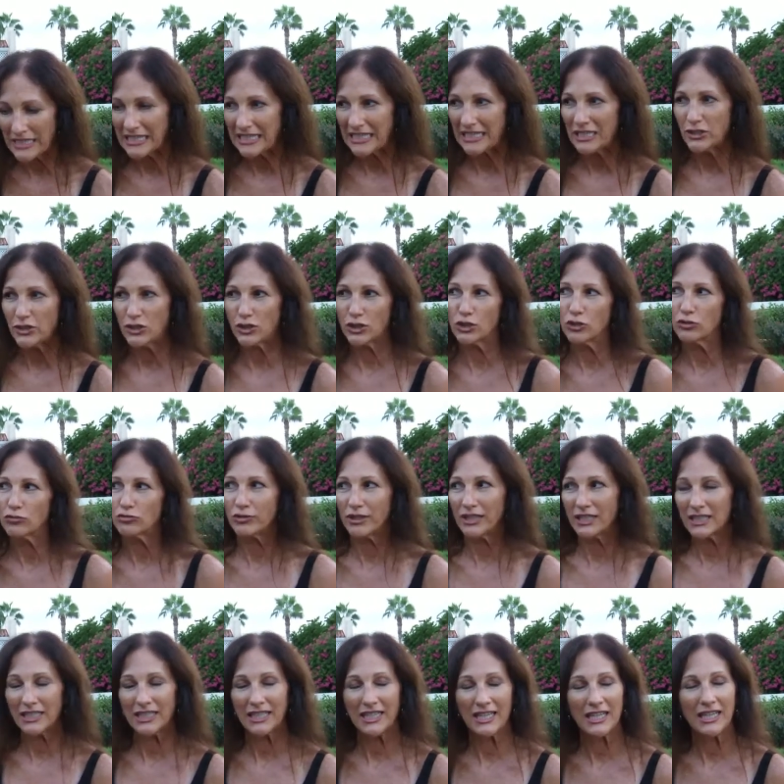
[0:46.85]
need to
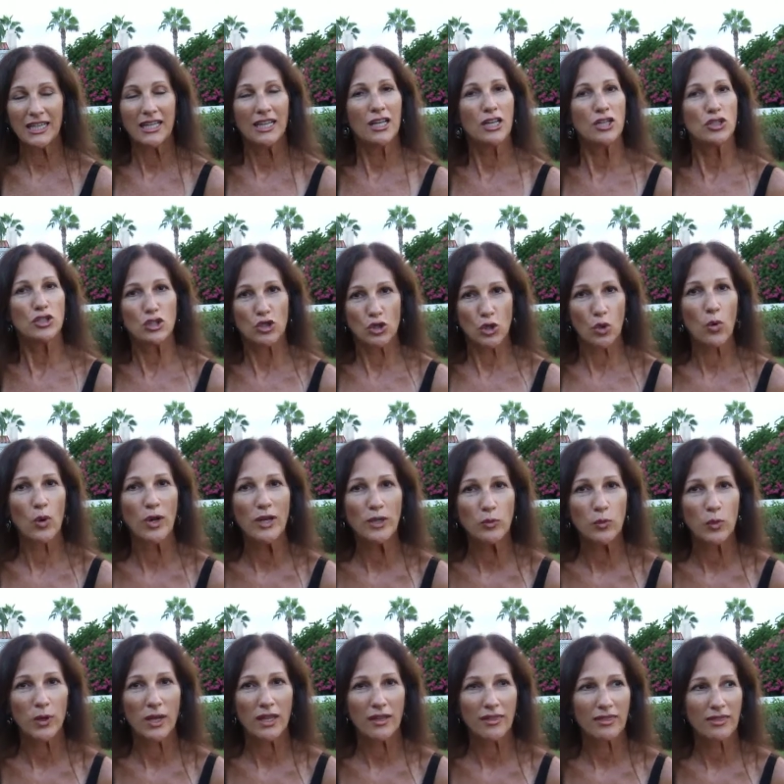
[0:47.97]
really join
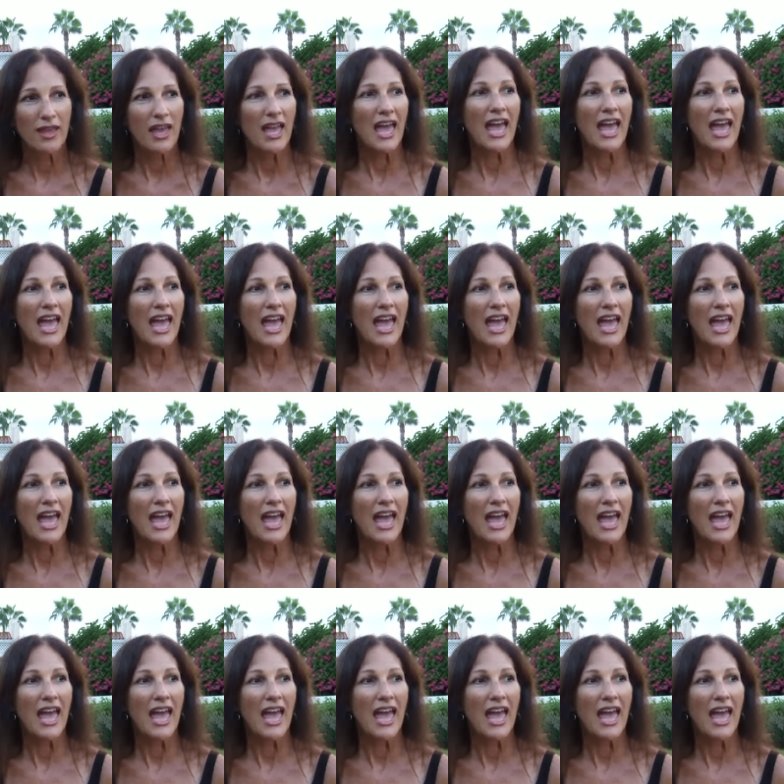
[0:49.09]
with